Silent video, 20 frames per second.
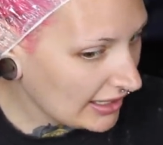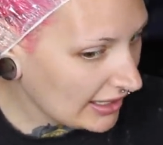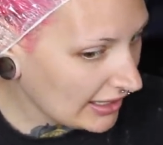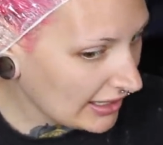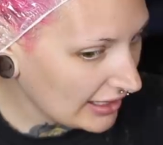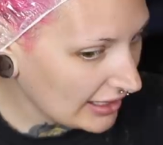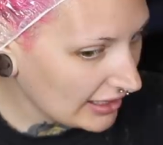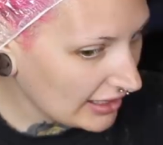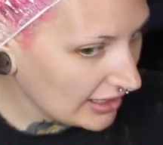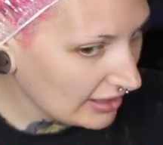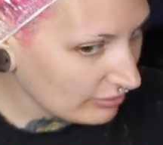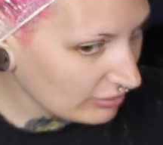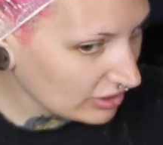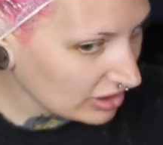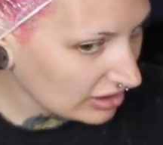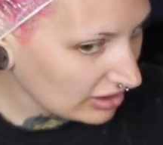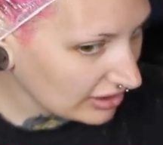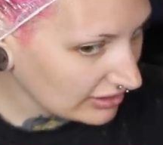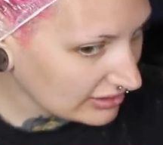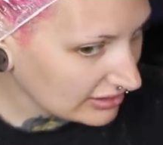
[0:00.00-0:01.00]
And I'm
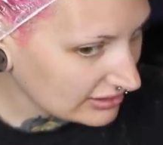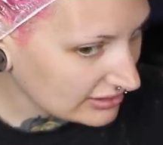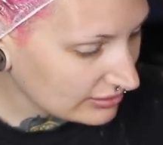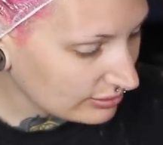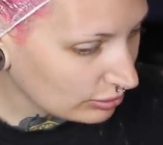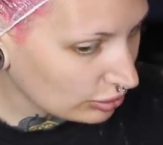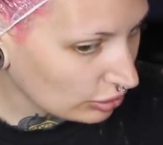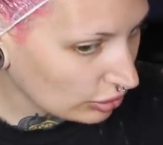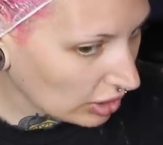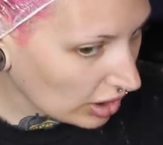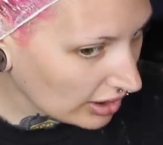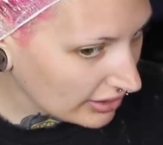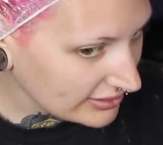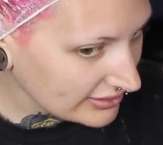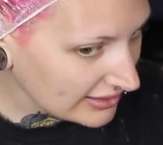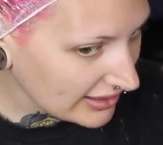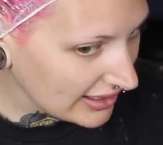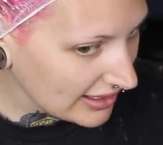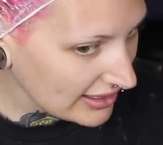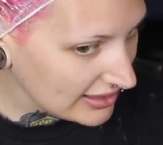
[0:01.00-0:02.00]
gonna let this
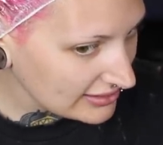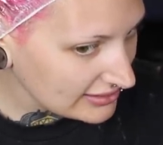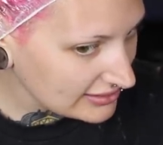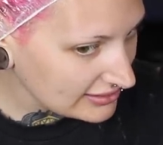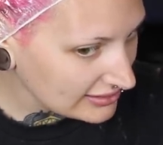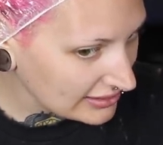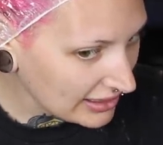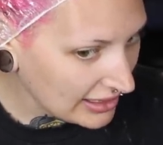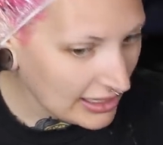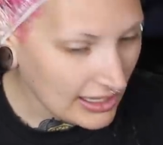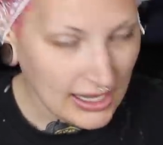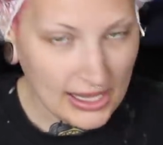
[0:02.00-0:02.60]
process,